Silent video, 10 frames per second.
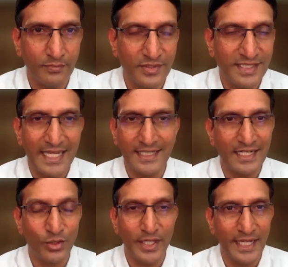saying that
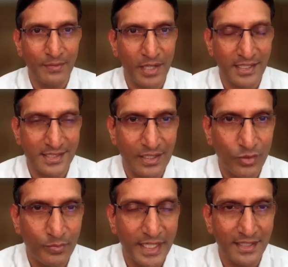India and Pakistan
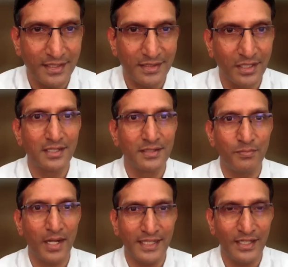will meet at a third
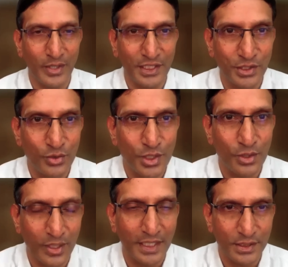party location, neutral
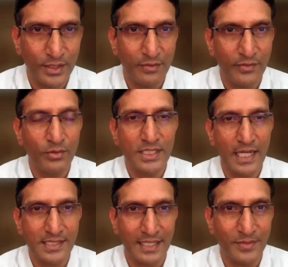location, right? And when was the
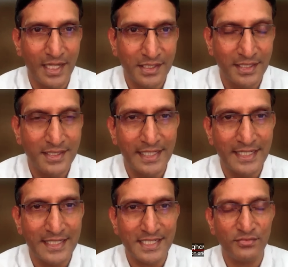last time? Tashkent,
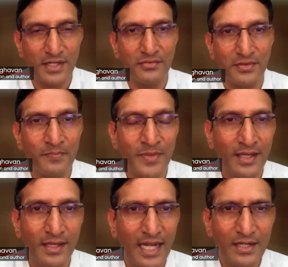1965.
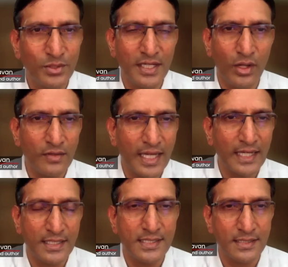I don't think all of
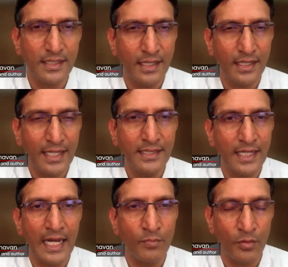that is in the
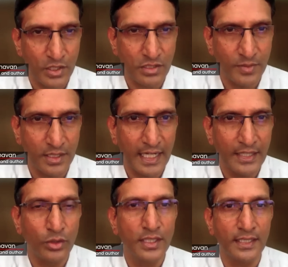realm of possibility. I
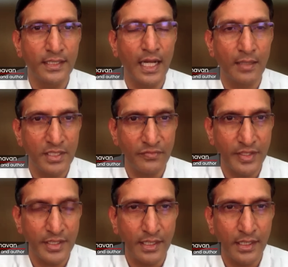don't think the government of
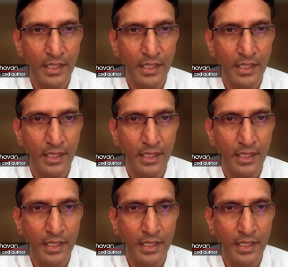India